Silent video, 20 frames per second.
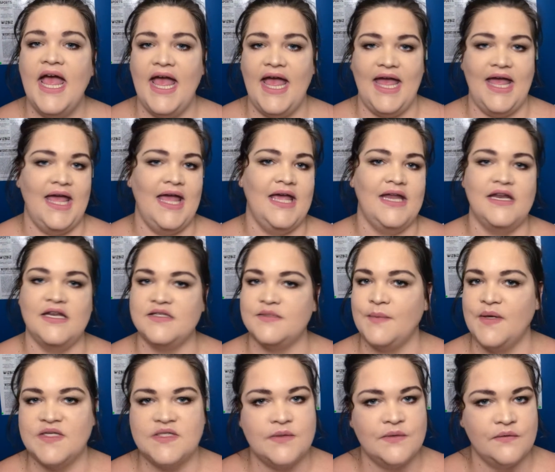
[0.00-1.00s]
and it's
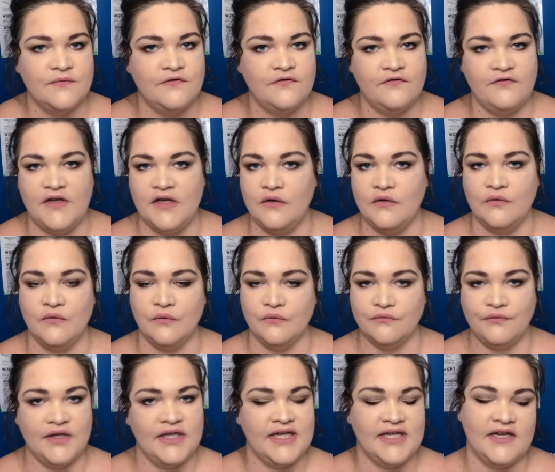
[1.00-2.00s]
meant to feel
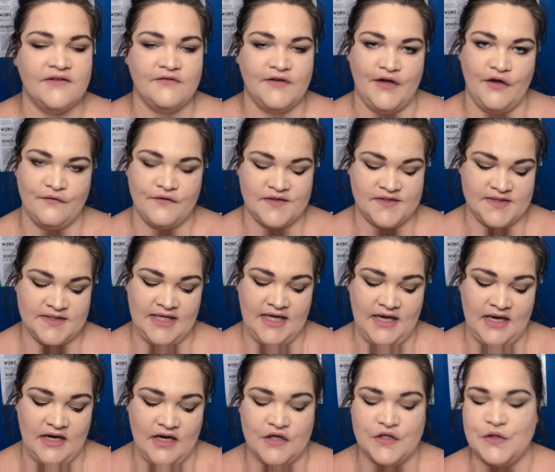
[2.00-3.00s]
really lovely on the
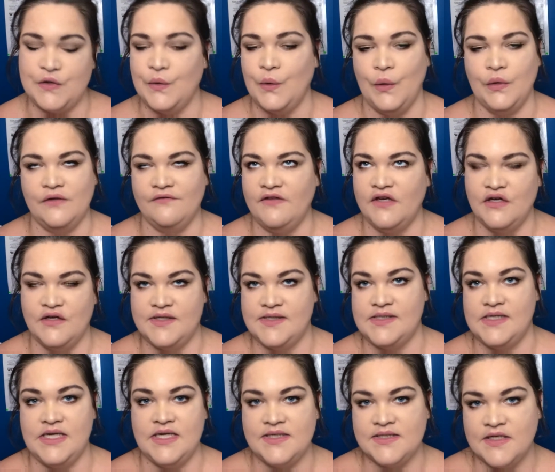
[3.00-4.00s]
skin and do all of the nice
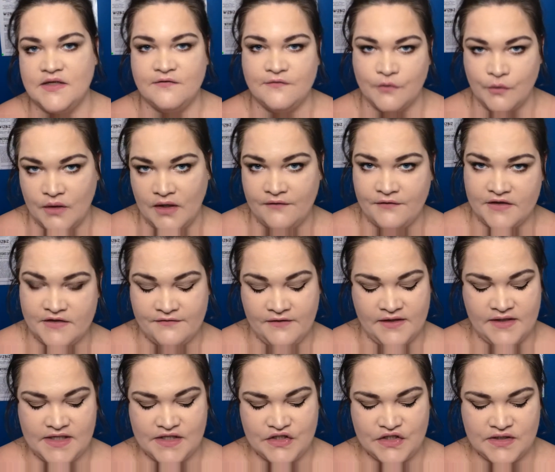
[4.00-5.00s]
things that a full coverage
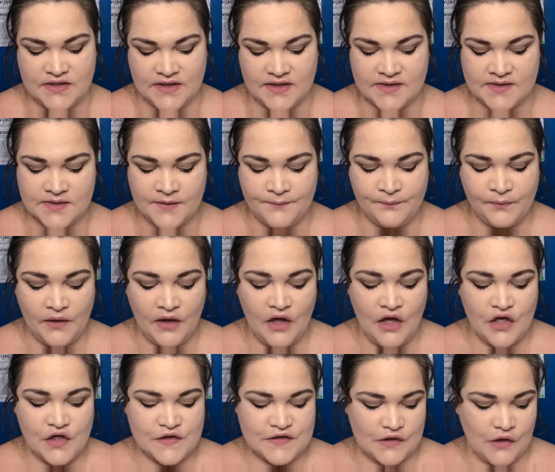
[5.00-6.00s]
foundation does.
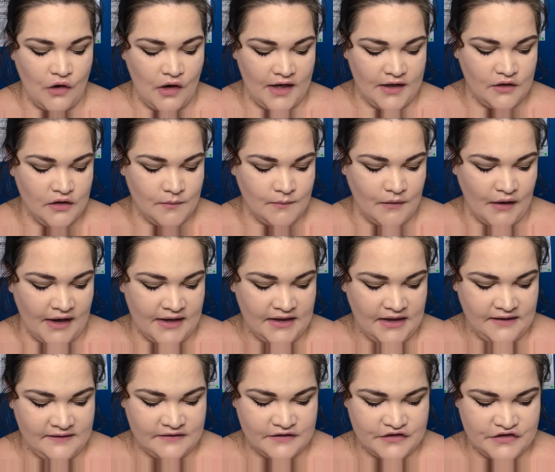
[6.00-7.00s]
So I got mine
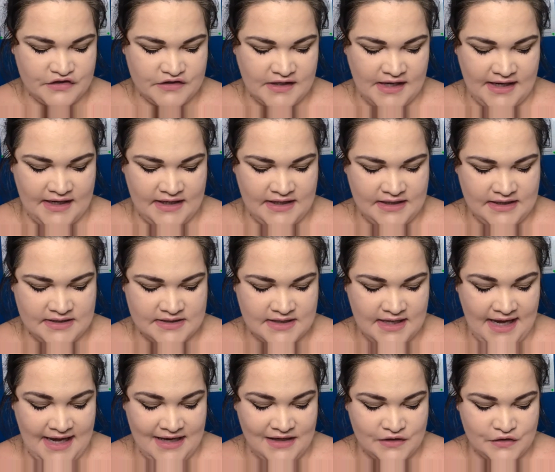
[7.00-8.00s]
in the shade
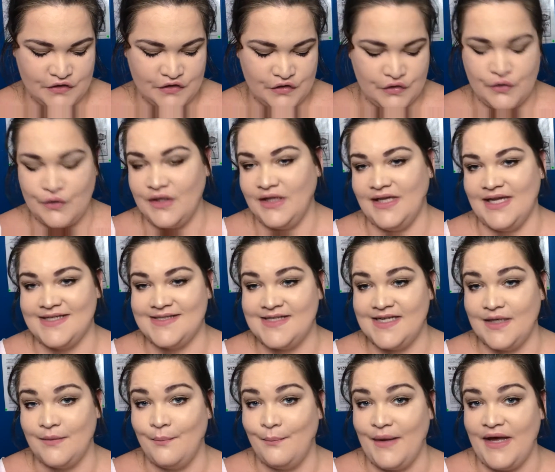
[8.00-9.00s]
N2
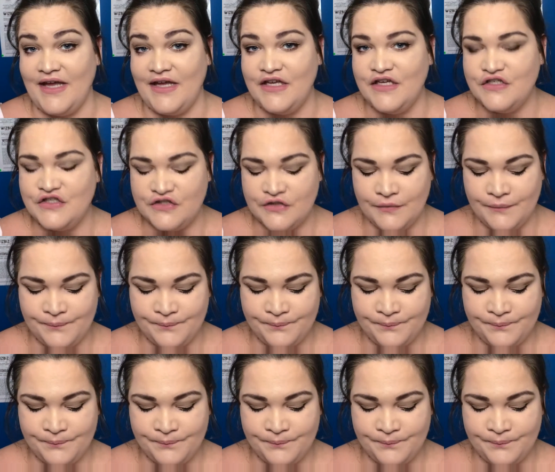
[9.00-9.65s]
Classic Beige,